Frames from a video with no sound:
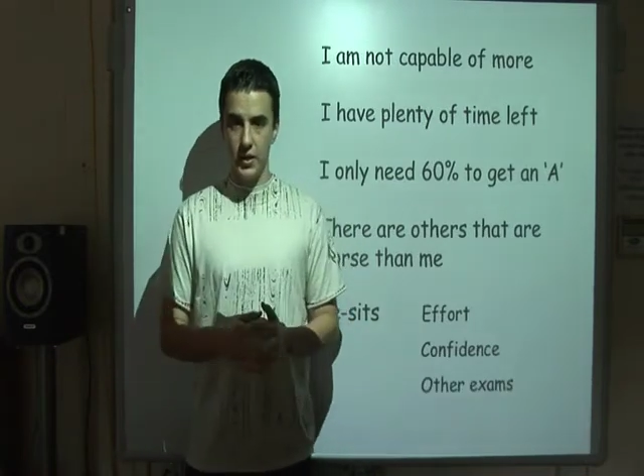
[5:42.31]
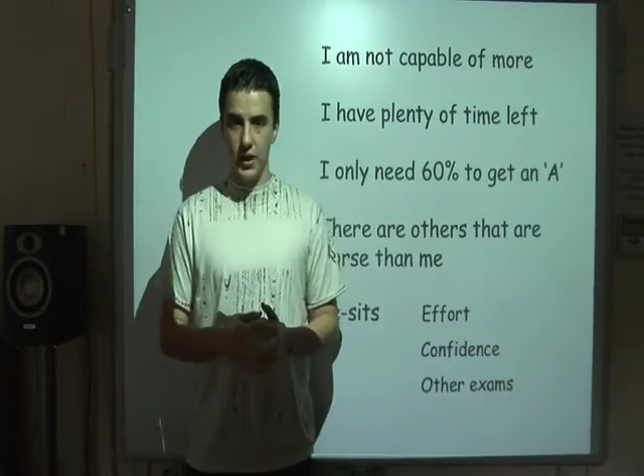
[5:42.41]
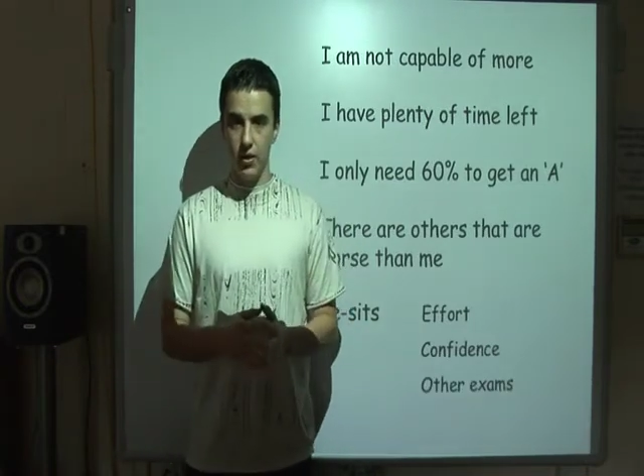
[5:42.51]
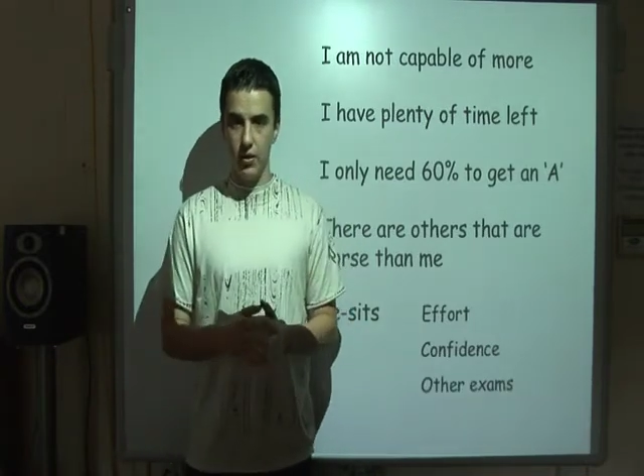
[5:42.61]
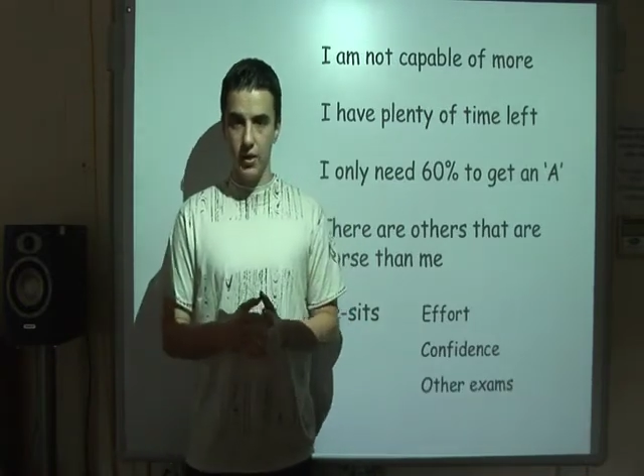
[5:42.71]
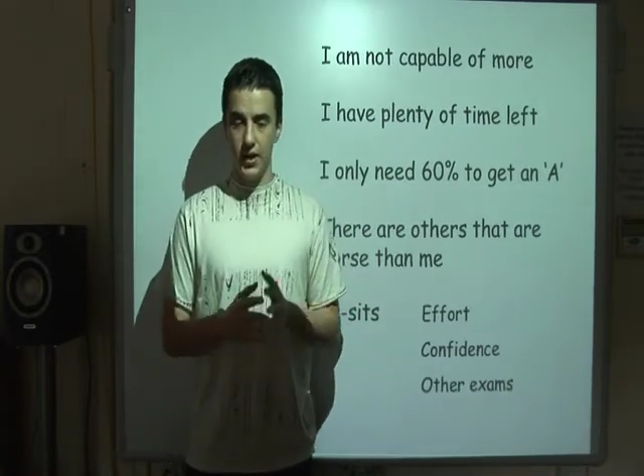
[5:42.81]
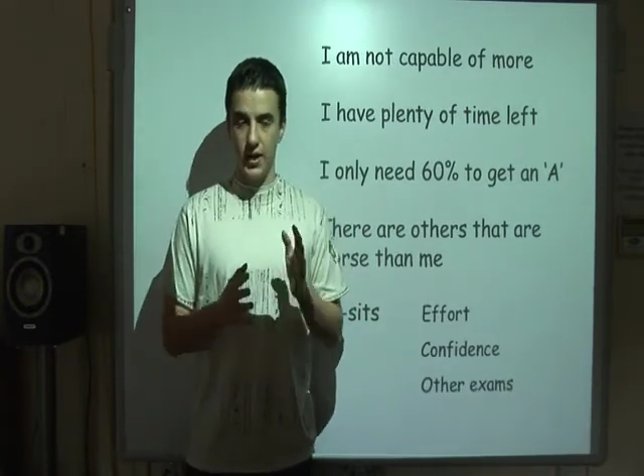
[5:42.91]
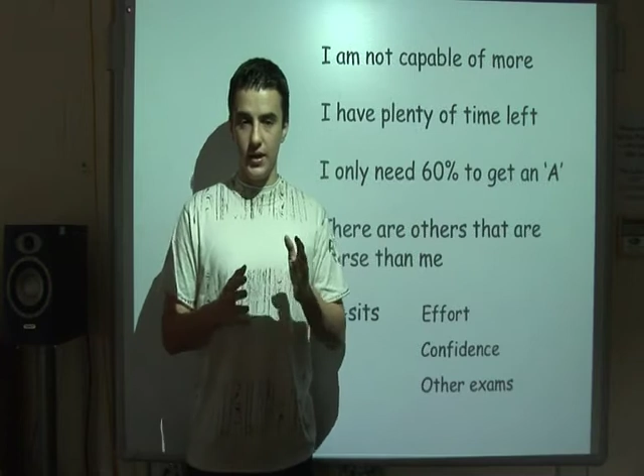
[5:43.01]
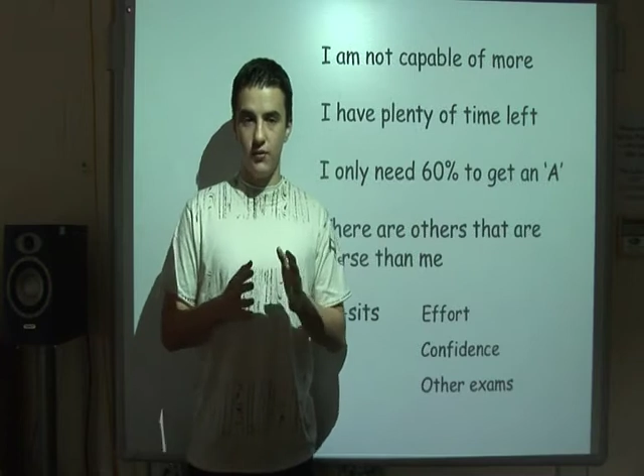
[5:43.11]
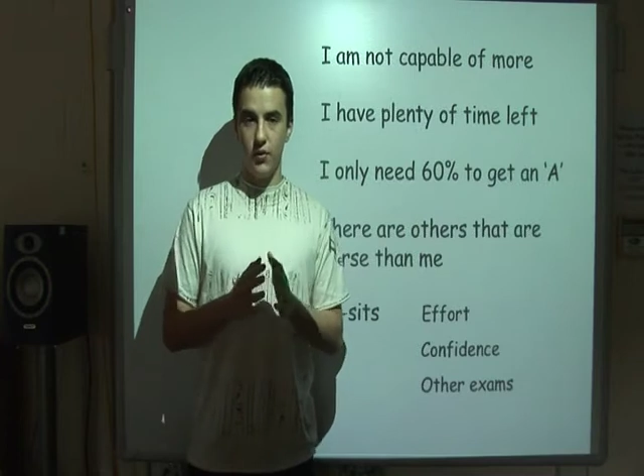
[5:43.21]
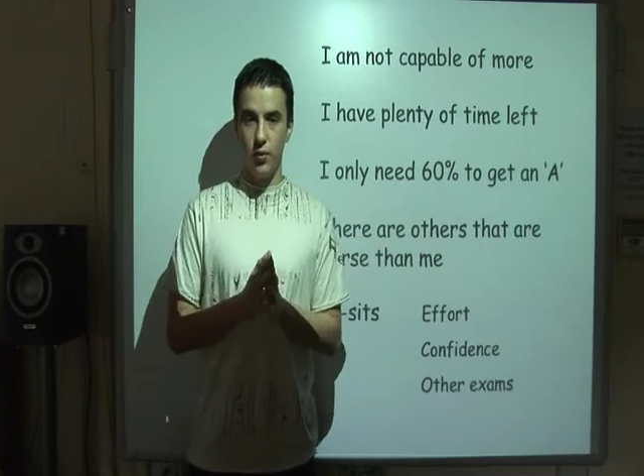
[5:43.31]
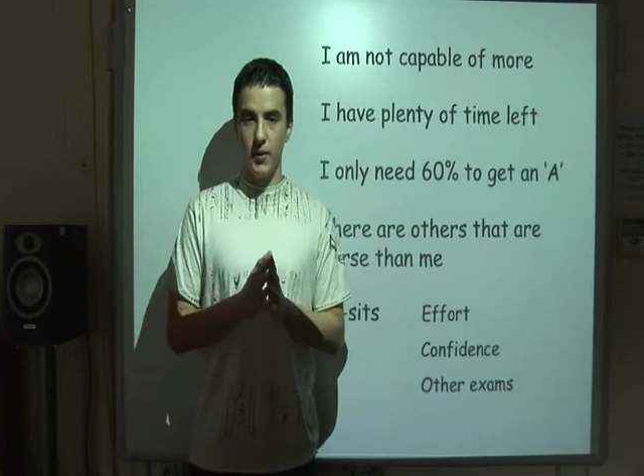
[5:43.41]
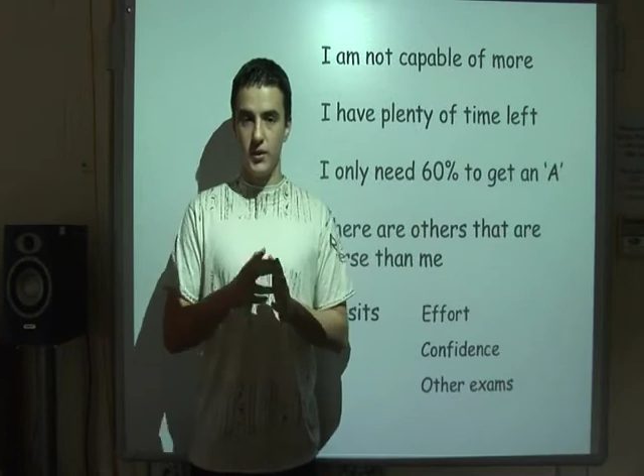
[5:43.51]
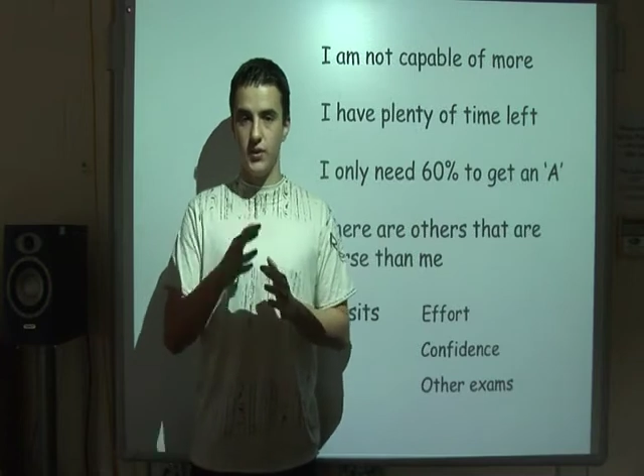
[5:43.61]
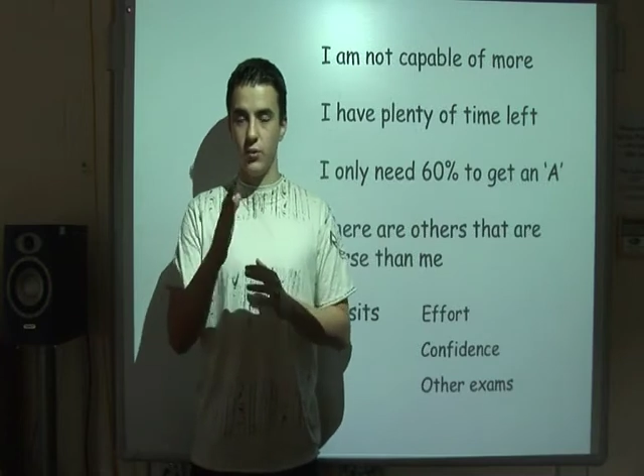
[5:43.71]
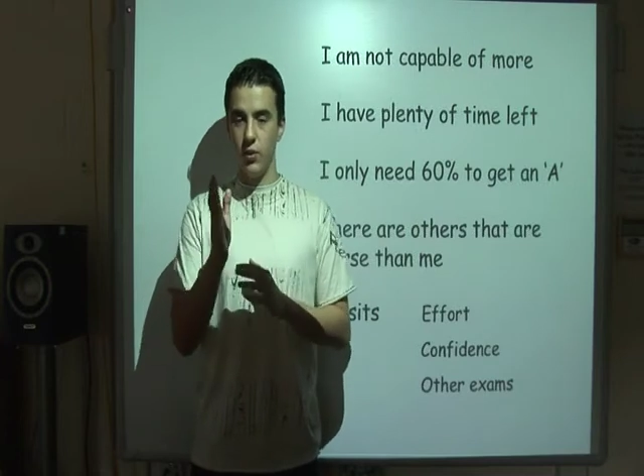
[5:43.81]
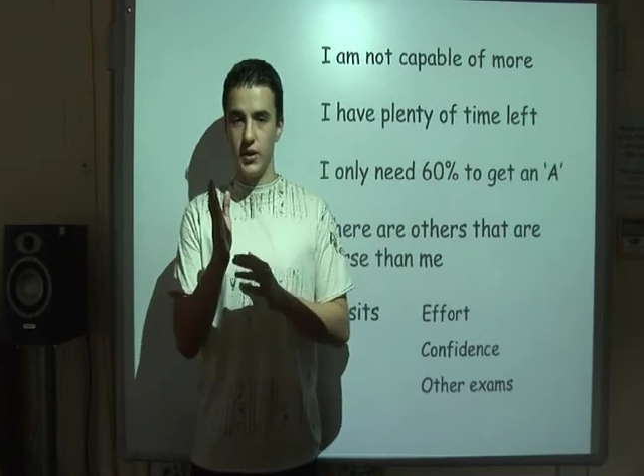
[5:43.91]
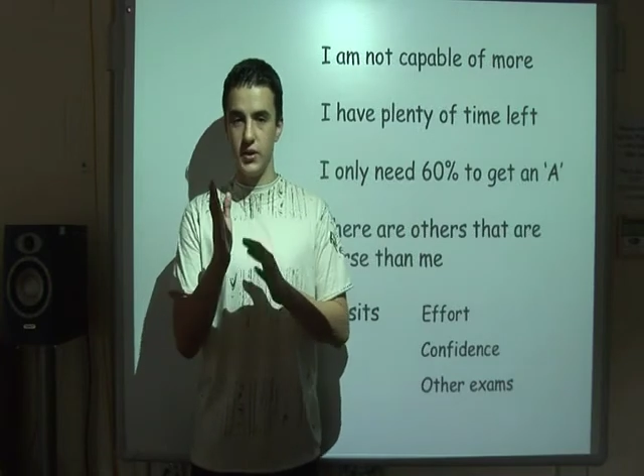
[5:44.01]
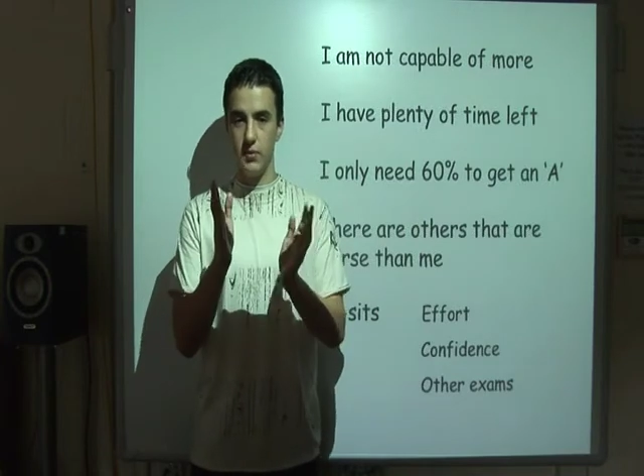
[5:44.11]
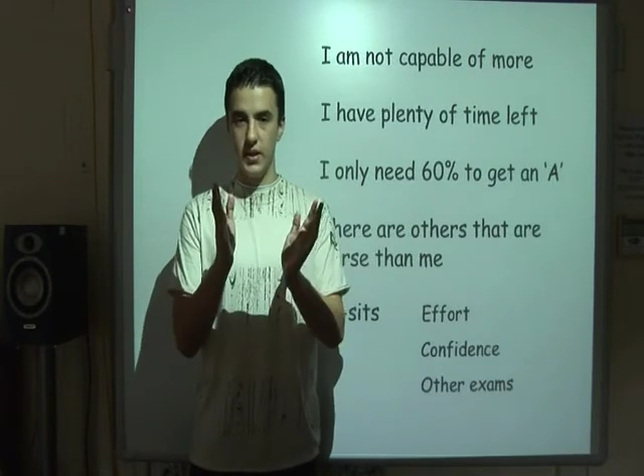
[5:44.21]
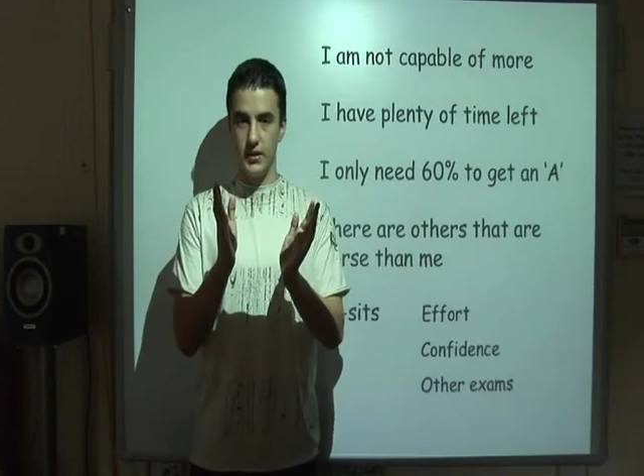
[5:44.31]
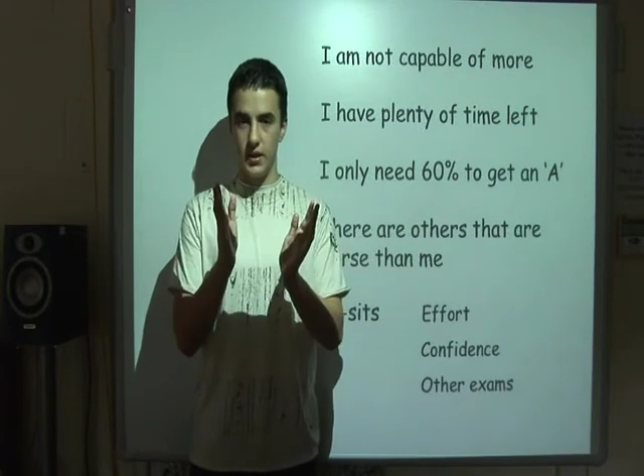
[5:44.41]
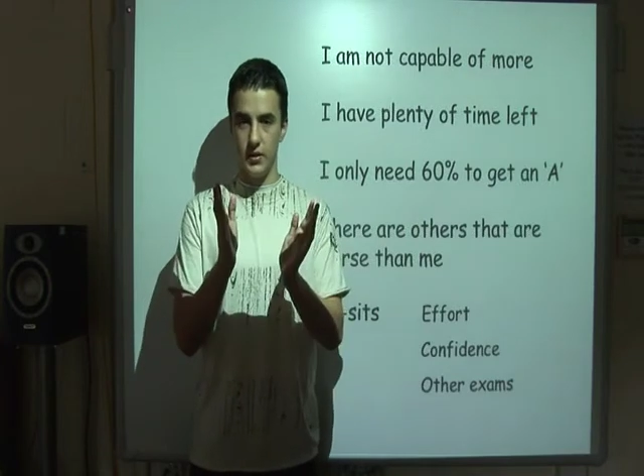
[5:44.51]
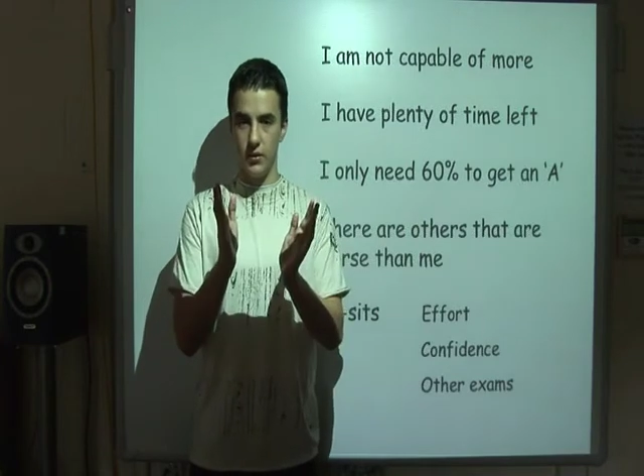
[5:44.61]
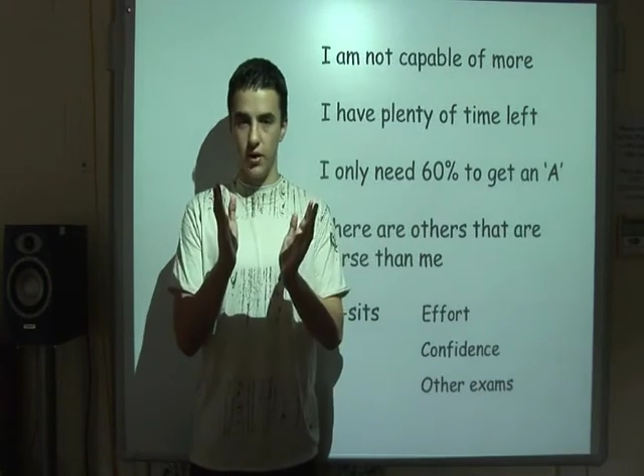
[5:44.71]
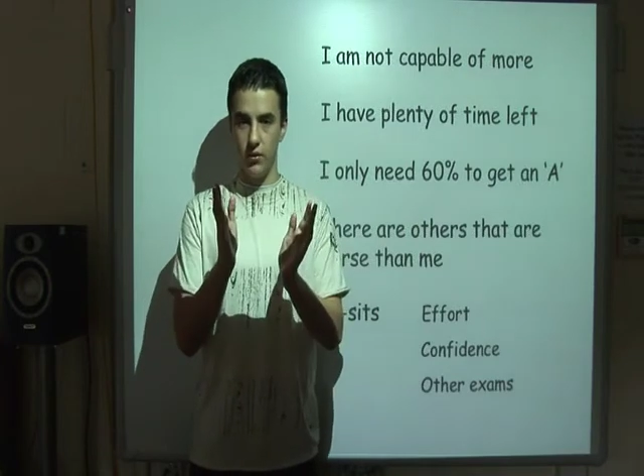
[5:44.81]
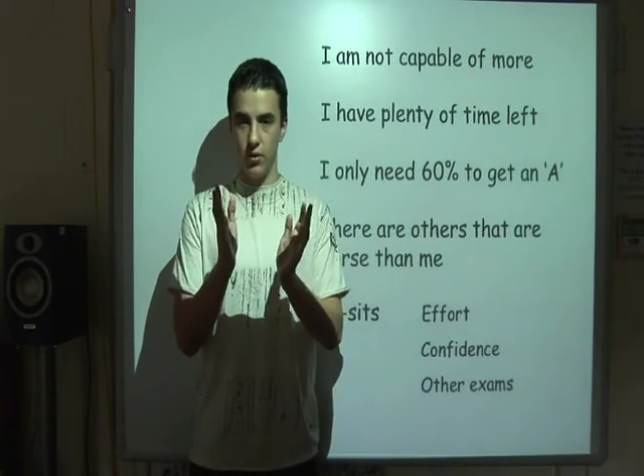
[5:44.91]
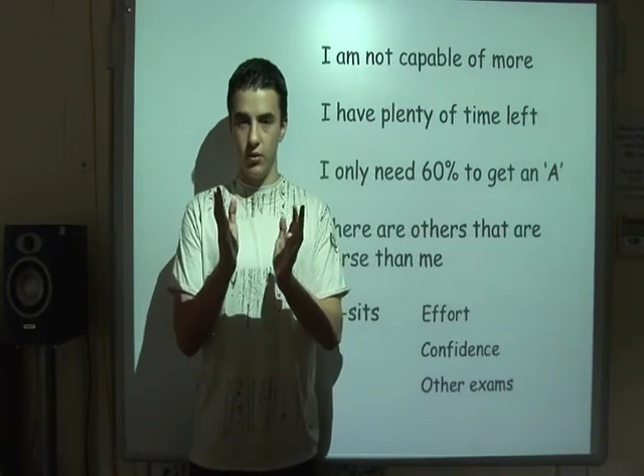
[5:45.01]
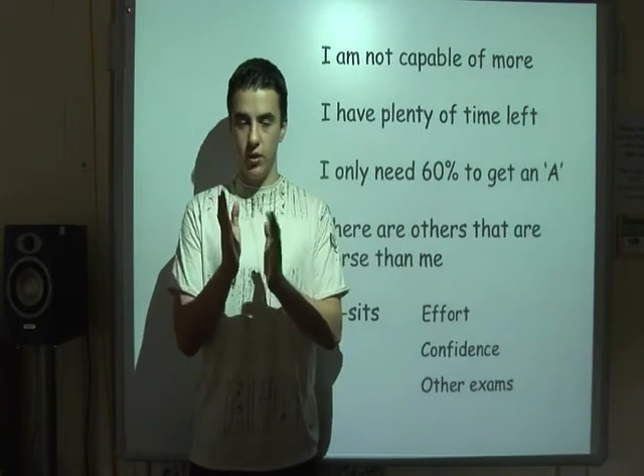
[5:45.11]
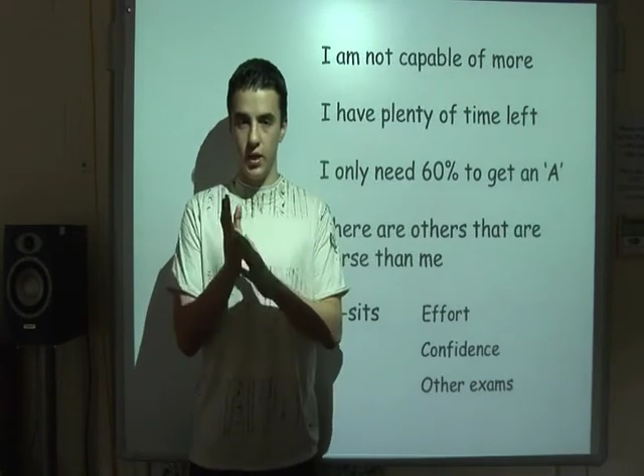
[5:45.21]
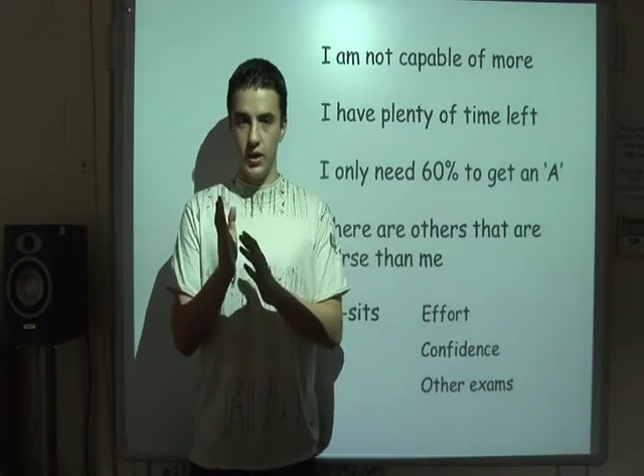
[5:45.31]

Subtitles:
Now, again, if we go back to the worst and best case scenario,